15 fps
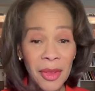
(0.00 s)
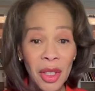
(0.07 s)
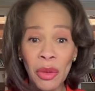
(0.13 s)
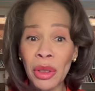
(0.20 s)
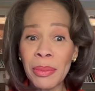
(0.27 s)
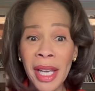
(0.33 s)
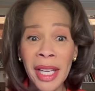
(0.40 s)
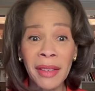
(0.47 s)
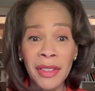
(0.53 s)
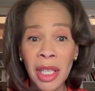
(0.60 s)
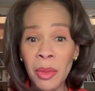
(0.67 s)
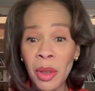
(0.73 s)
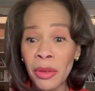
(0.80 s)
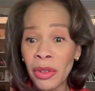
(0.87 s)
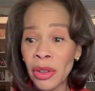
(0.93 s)
we may have
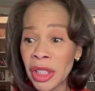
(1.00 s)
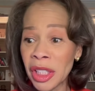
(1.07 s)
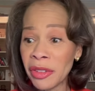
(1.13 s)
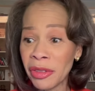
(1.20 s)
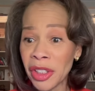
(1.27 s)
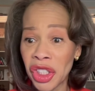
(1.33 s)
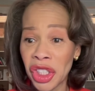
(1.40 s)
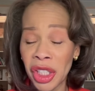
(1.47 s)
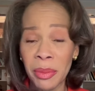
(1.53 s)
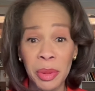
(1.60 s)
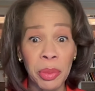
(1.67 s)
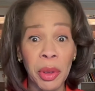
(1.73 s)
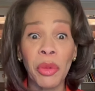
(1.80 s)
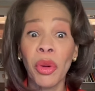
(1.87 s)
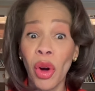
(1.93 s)
come over on different ships,
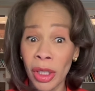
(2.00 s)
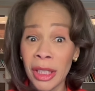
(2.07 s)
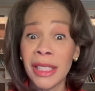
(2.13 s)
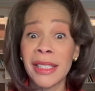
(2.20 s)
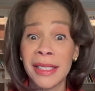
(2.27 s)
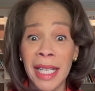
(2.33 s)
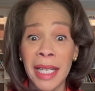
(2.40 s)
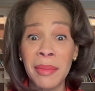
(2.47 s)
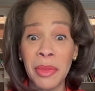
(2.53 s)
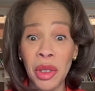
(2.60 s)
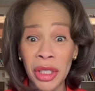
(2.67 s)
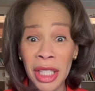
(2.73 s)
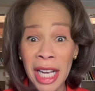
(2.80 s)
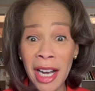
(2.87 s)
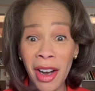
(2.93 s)
but we're all in the same
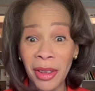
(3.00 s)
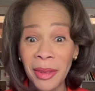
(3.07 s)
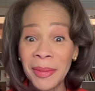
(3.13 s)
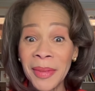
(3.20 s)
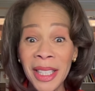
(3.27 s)
boat now.